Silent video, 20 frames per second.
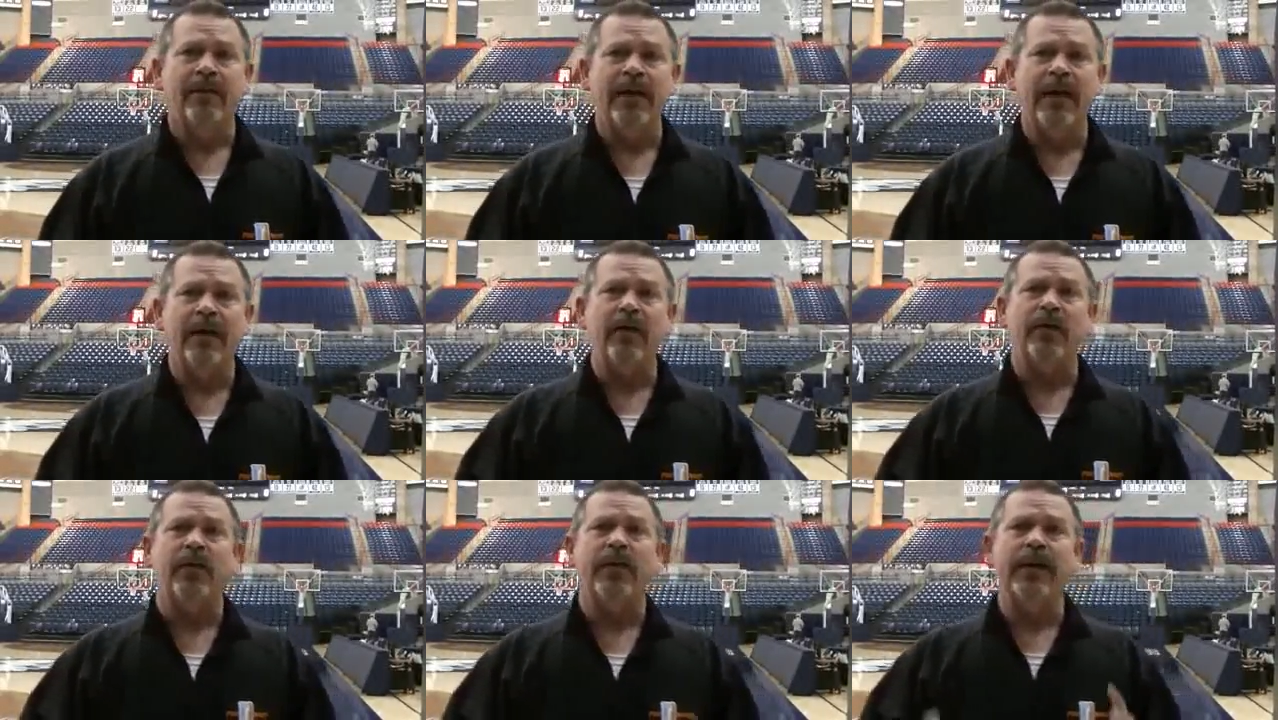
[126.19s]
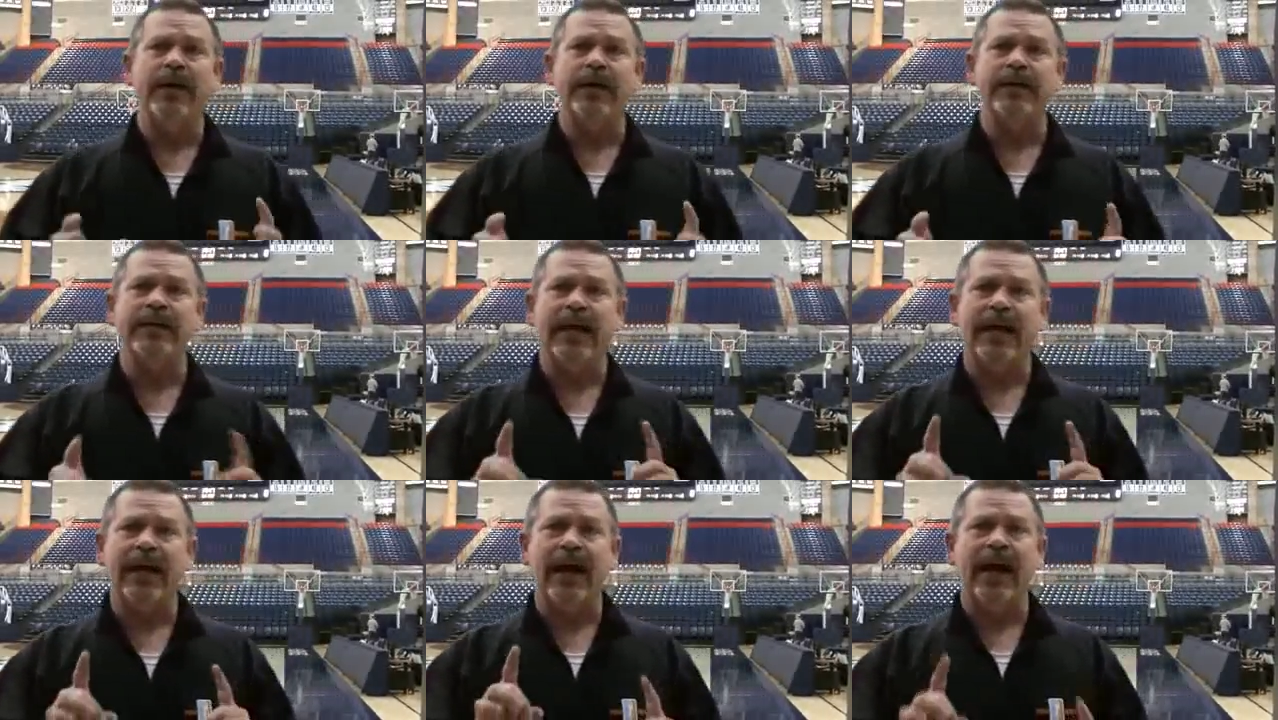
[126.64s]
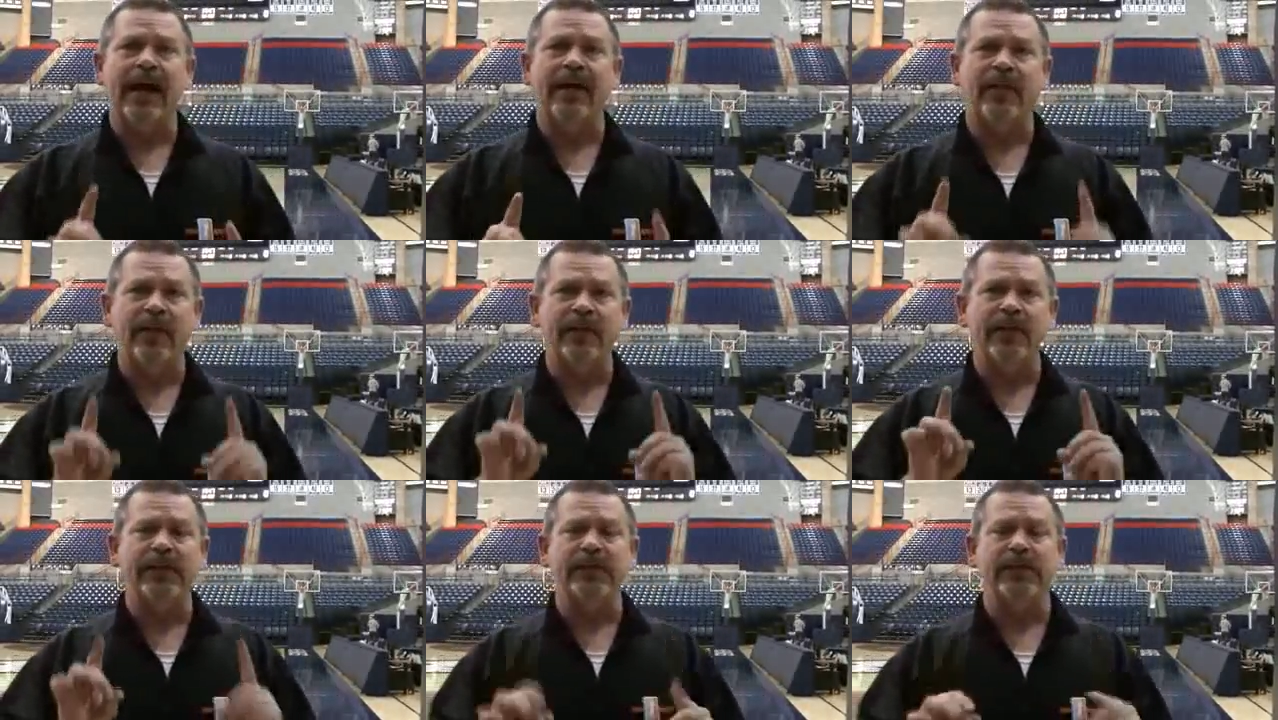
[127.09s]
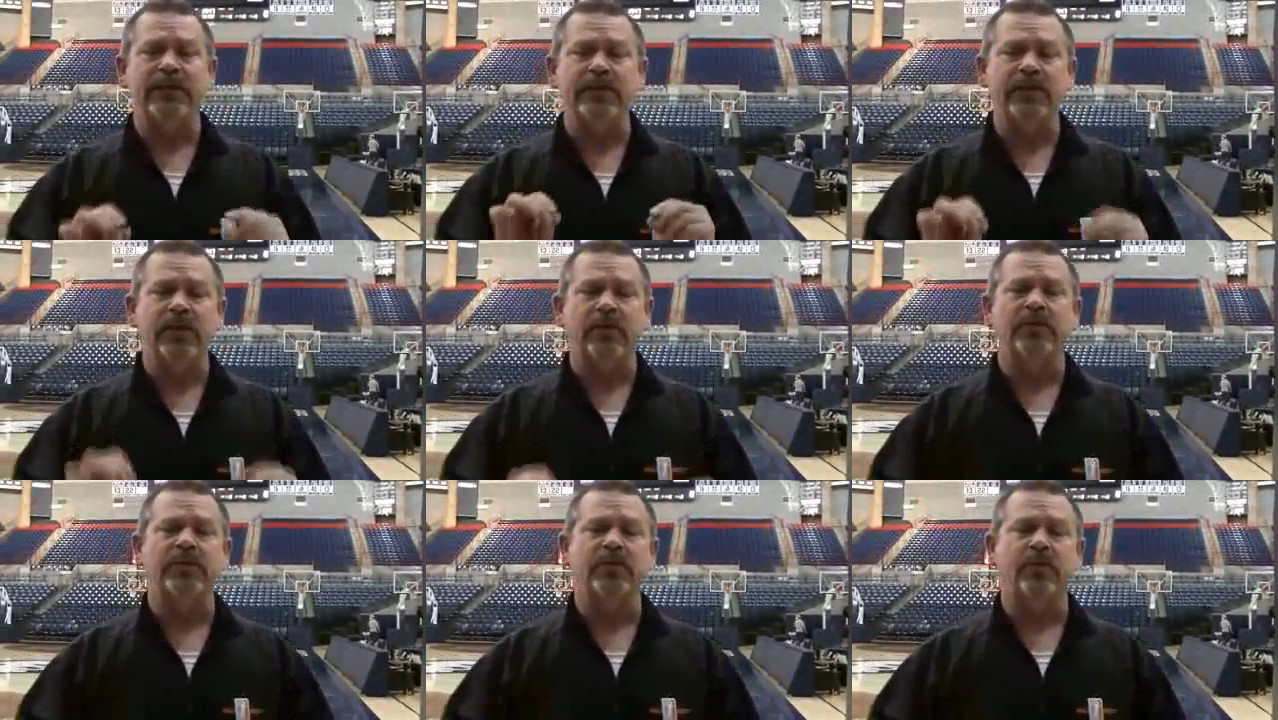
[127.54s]
The other thing is, and I think this is
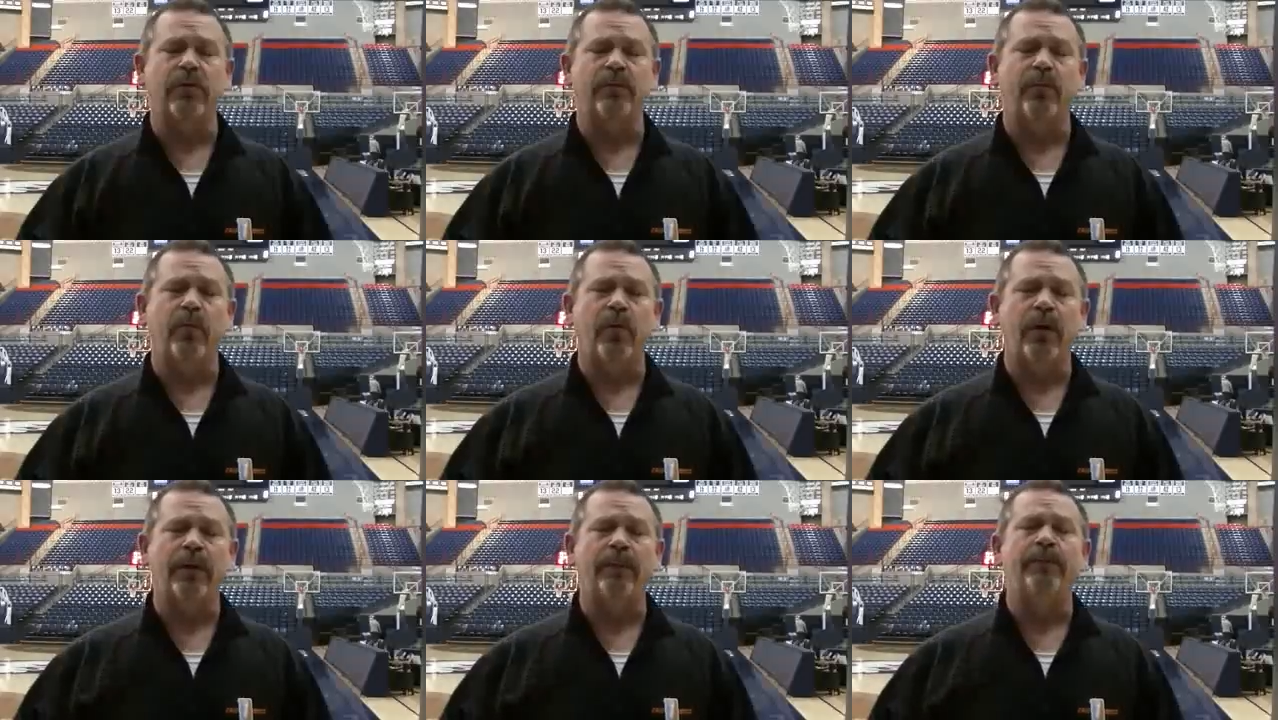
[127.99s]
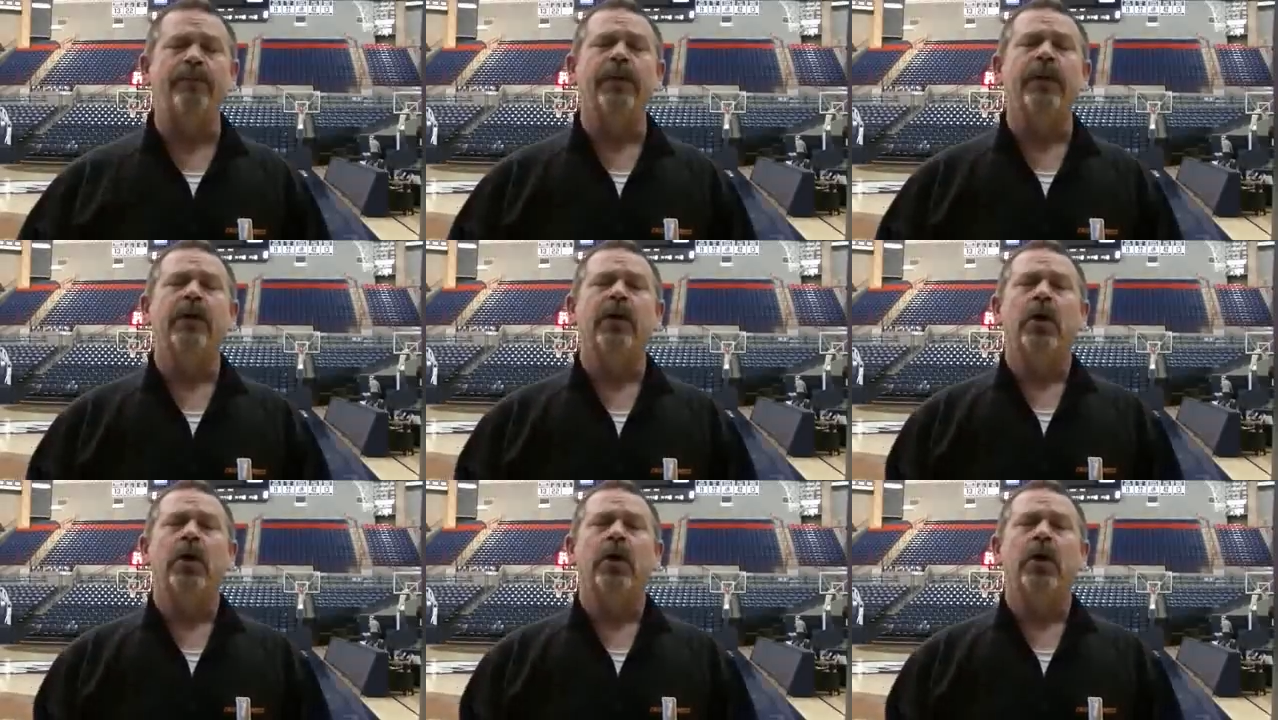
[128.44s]
so important,